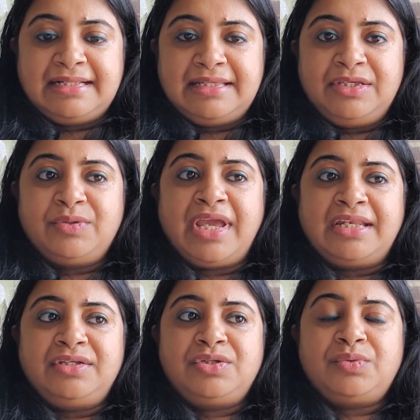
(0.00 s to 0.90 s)
you
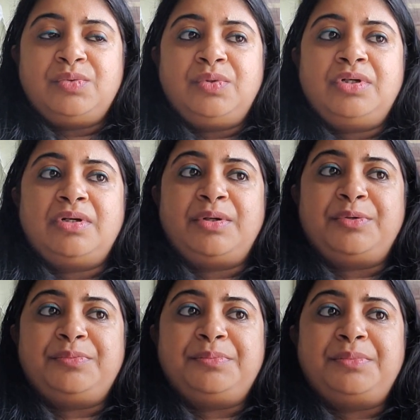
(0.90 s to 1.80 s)
get to
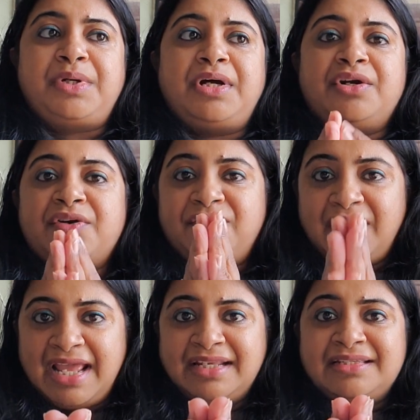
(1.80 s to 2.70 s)

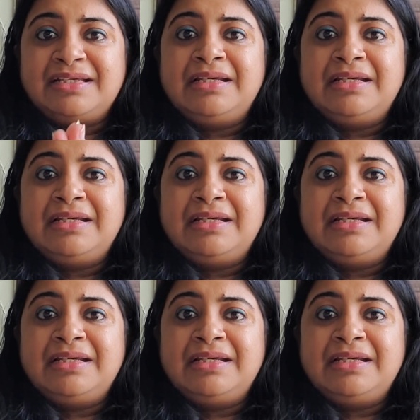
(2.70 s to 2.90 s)
reflect